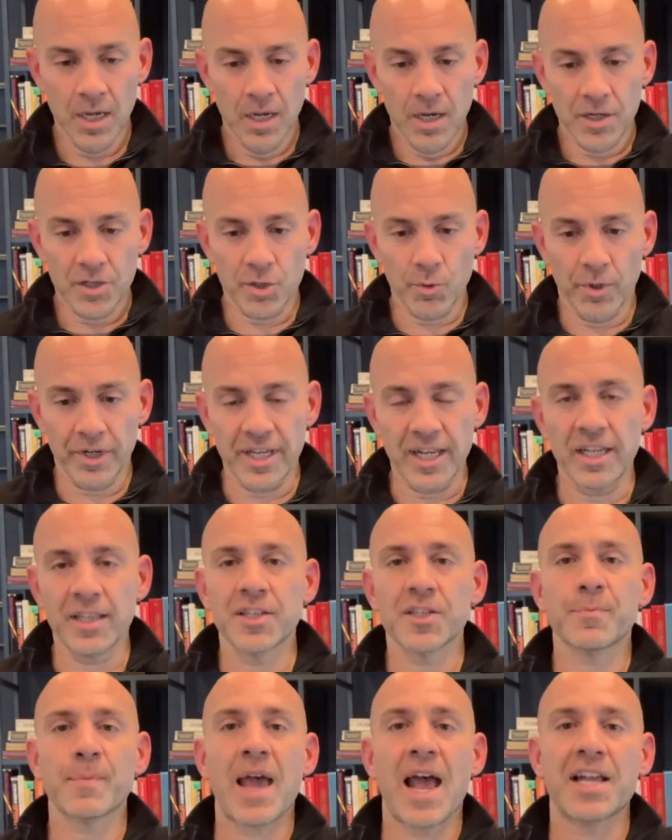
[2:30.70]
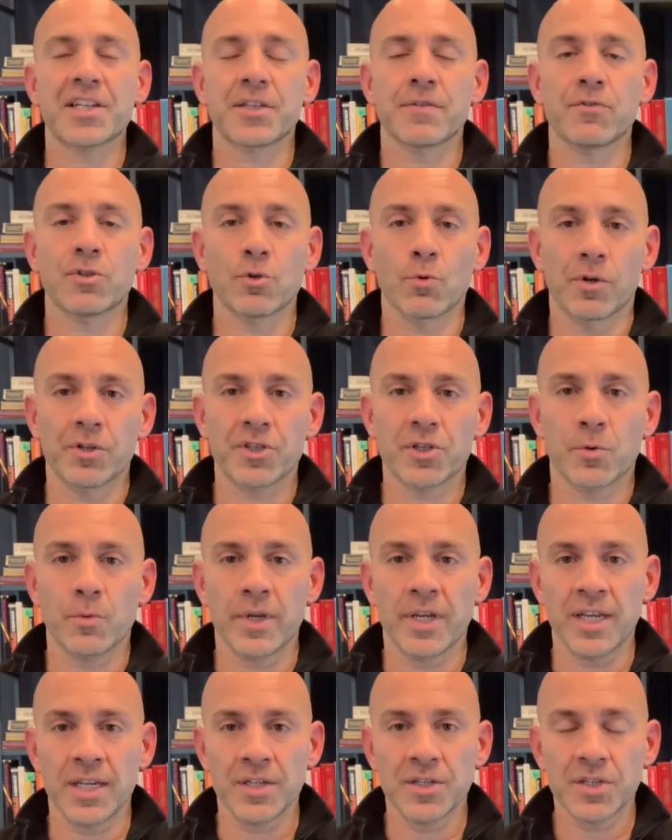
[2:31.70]
So we're getting this massive short
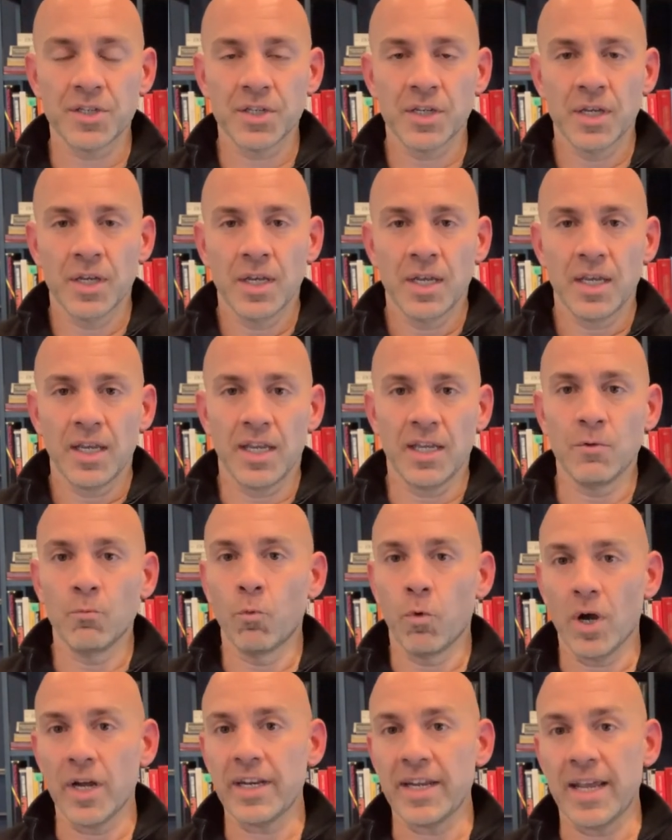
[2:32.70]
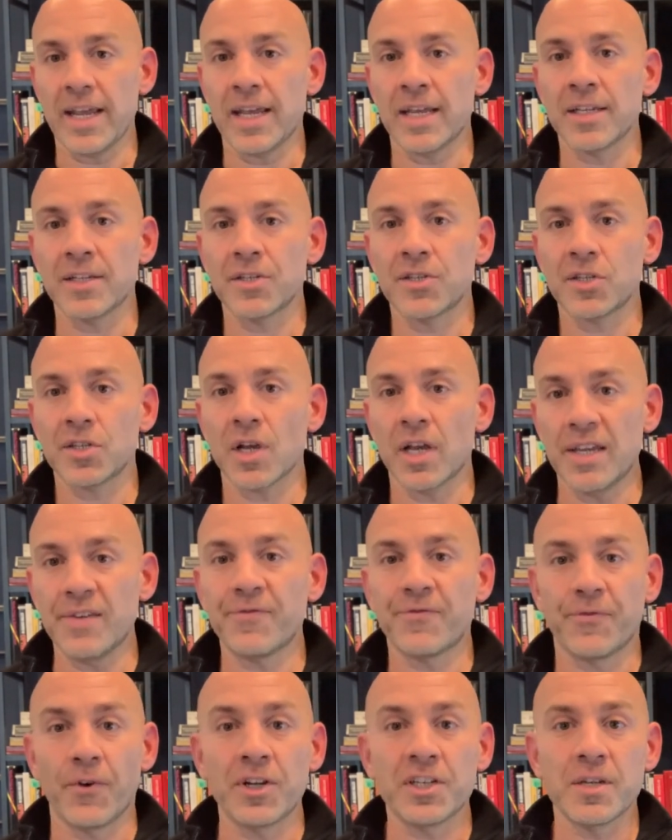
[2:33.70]
squeeze in what is a
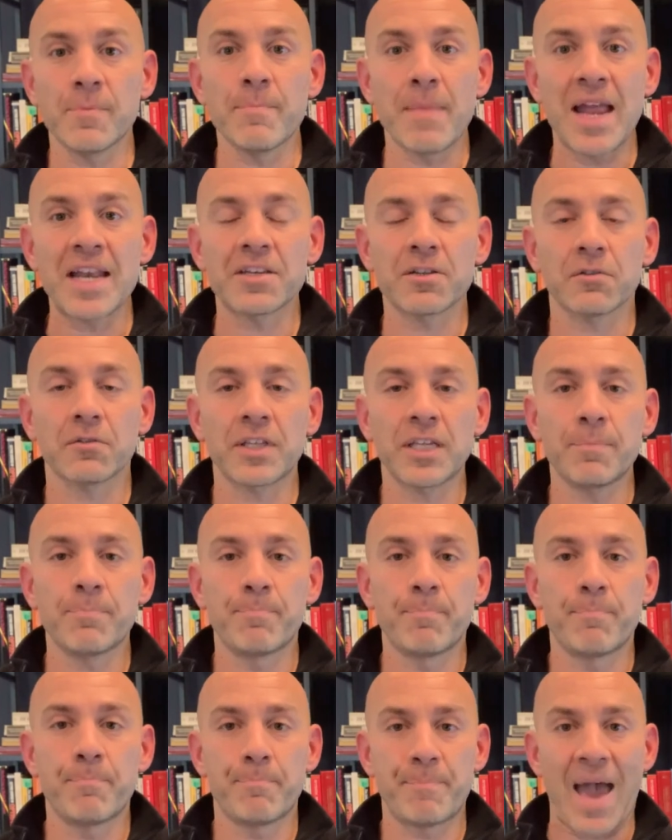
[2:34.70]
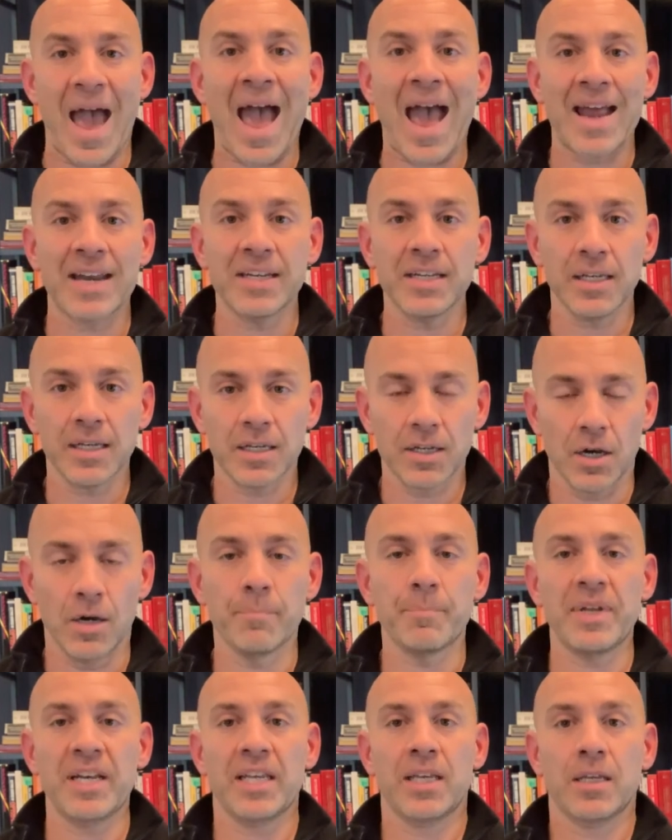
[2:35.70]
fundamentally bad
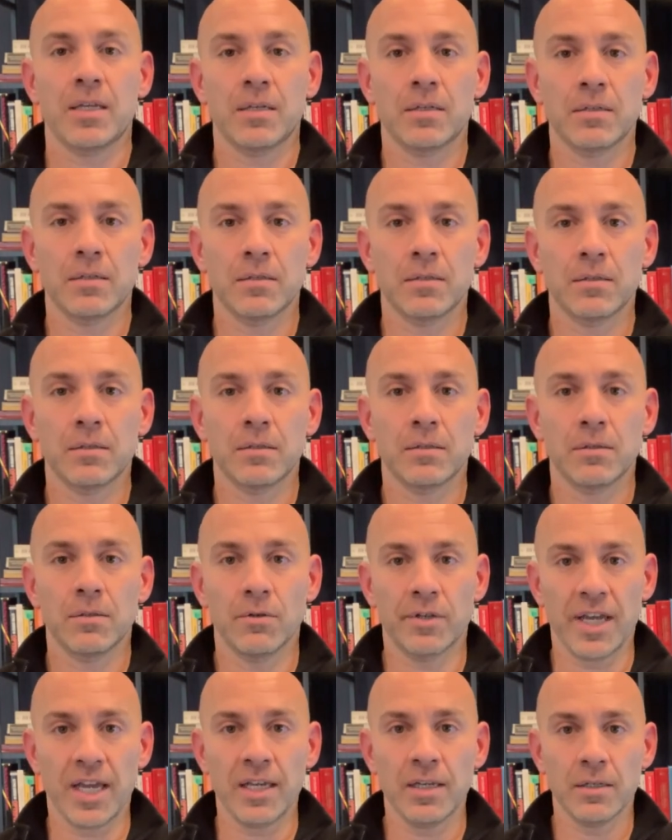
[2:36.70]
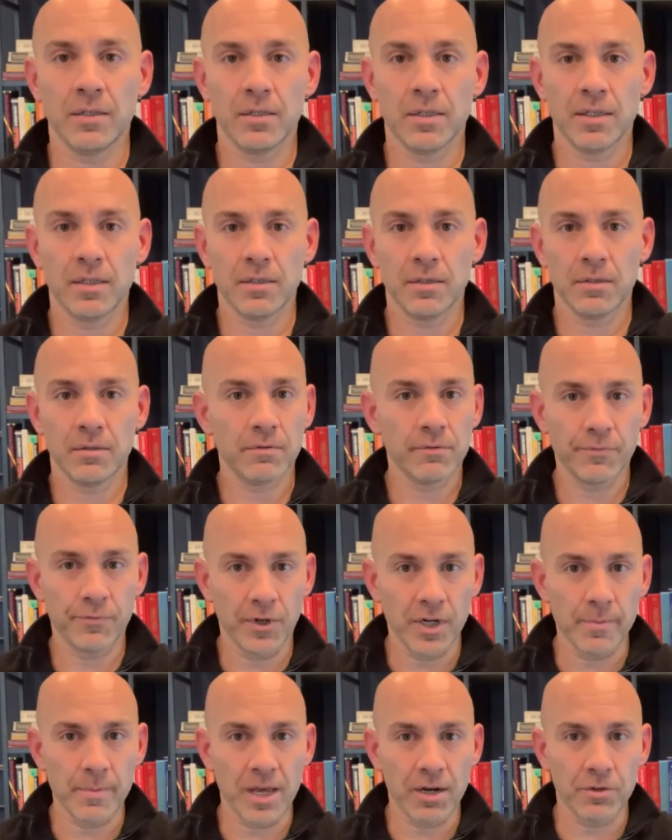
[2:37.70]
company. Okay?
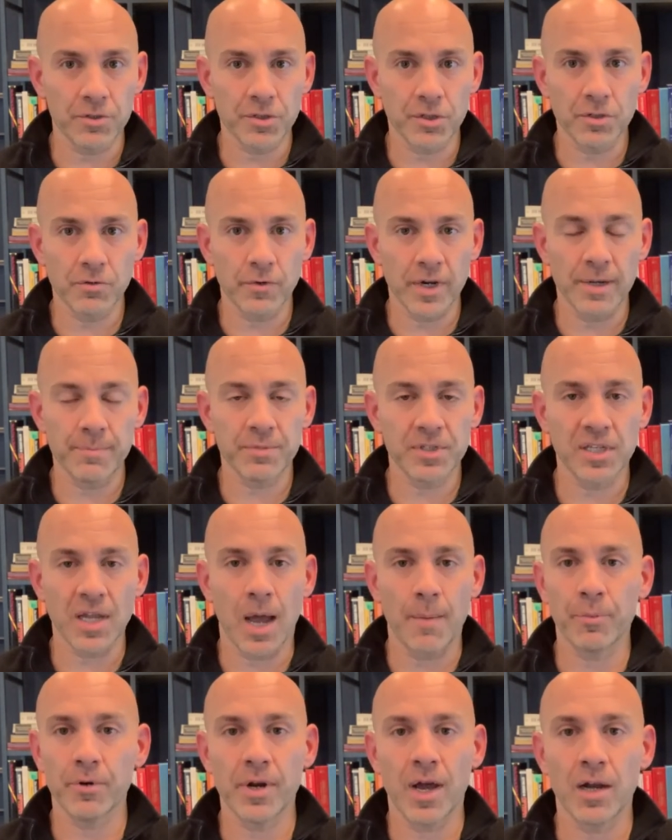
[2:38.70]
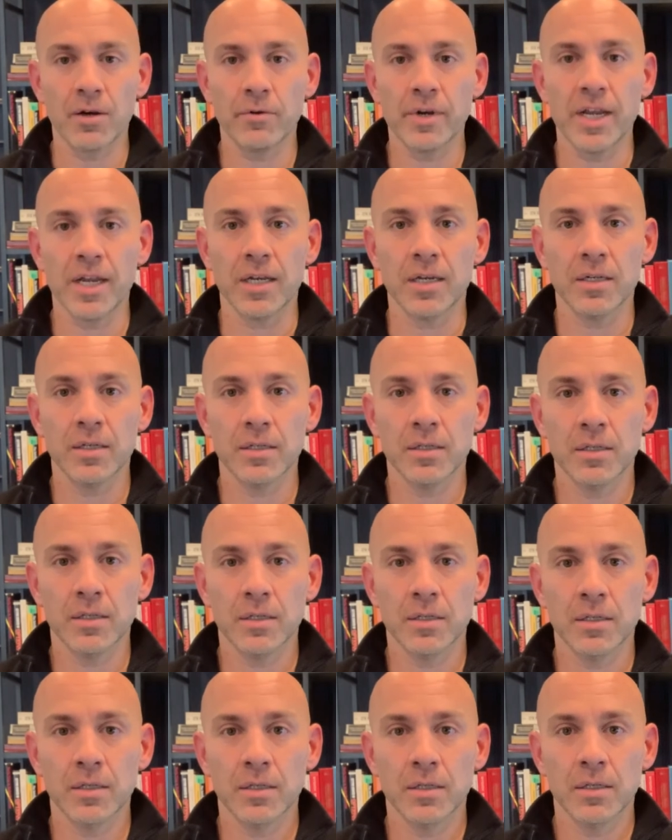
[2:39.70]
Fundamentals on GameStop are not great.
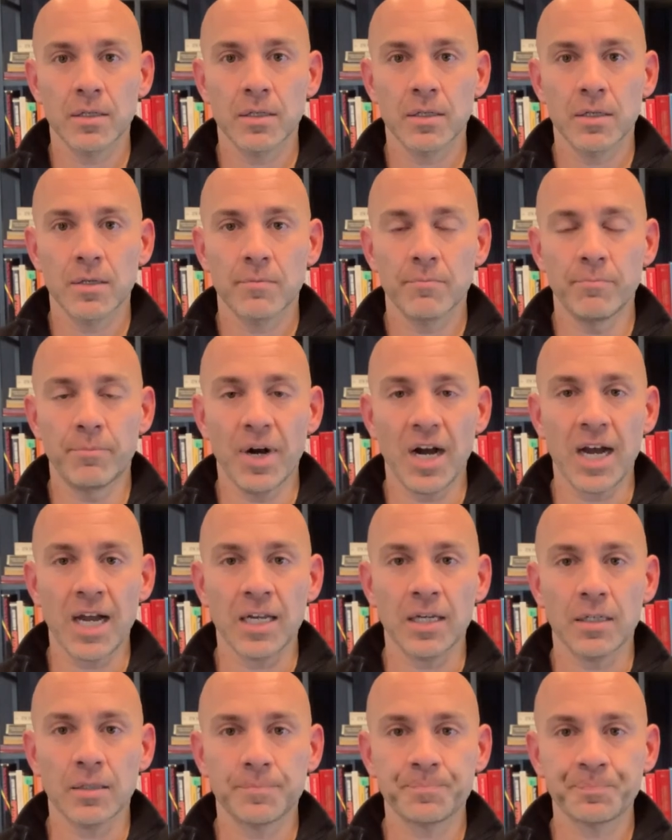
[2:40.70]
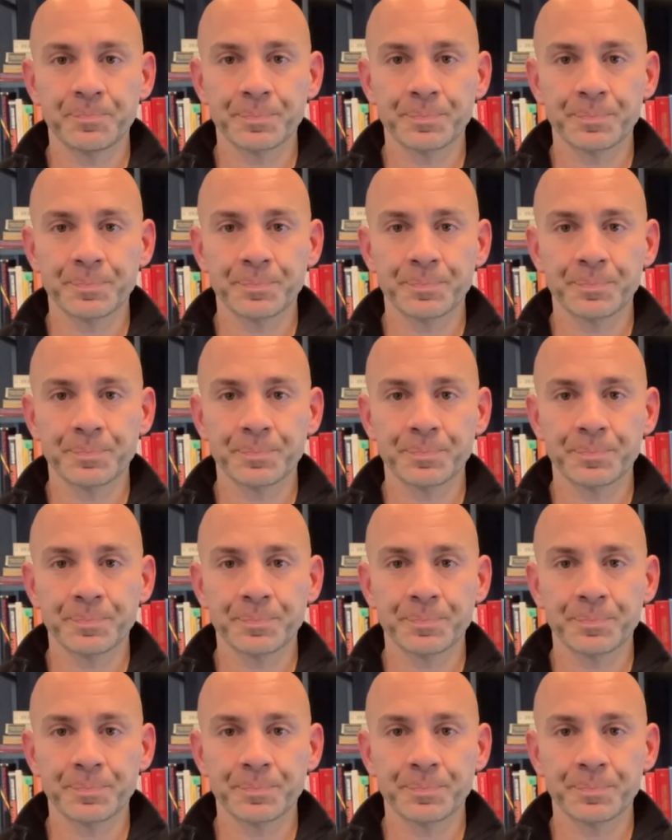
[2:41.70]
But